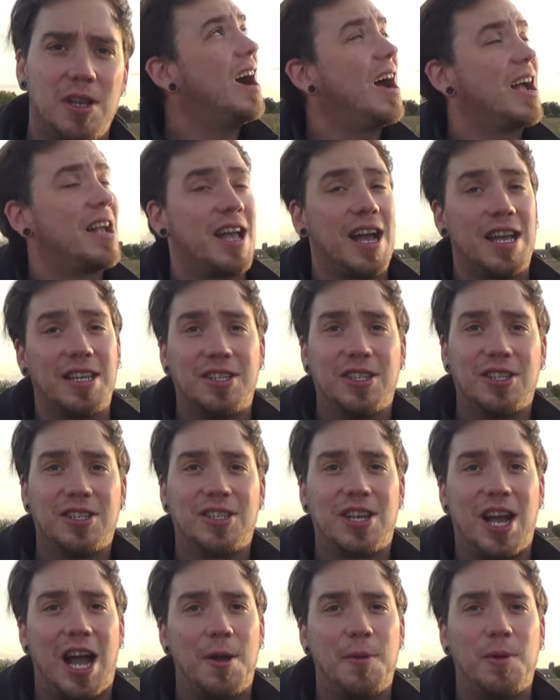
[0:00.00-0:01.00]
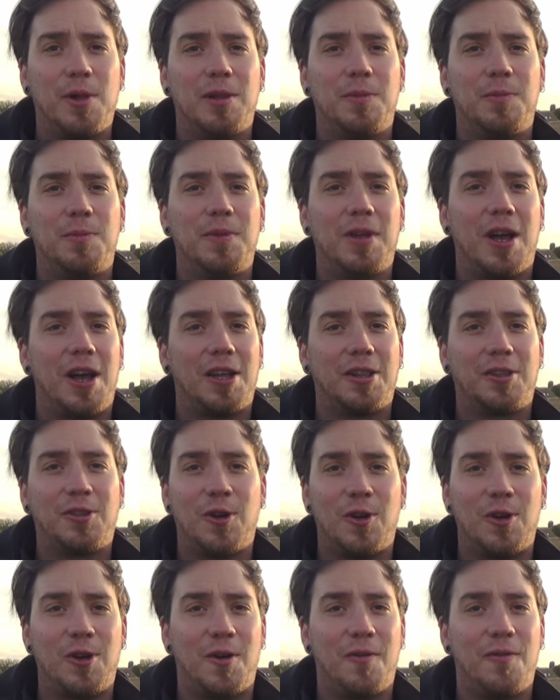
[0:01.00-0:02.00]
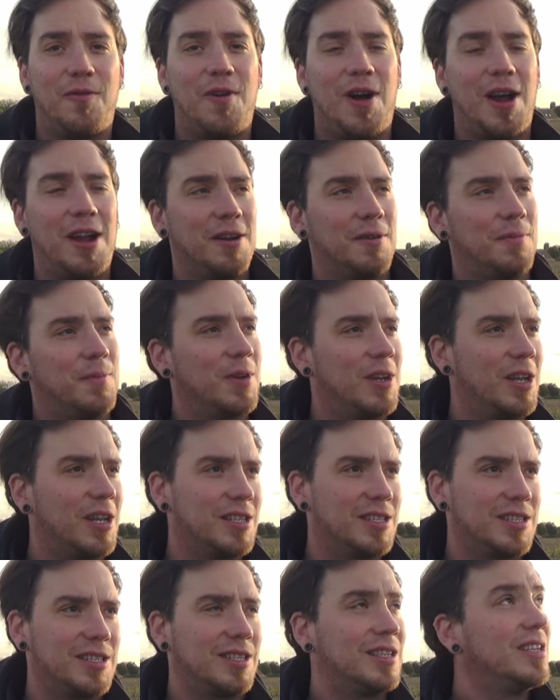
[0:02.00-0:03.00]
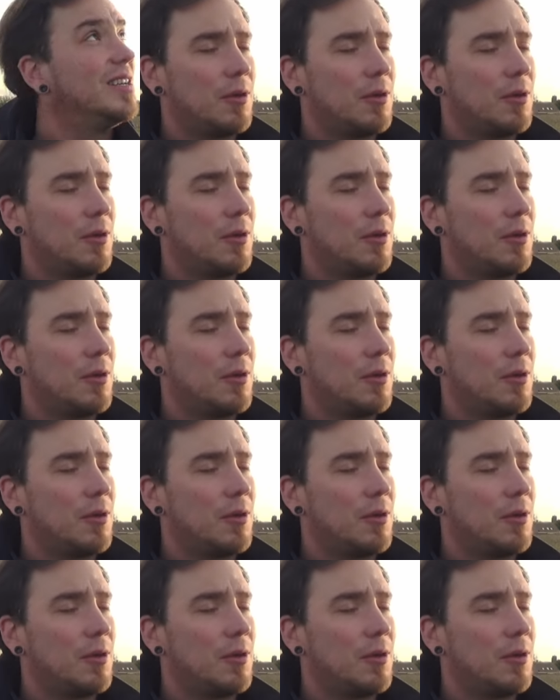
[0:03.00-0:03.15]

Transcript: I guess the sky will uh, turn on fire because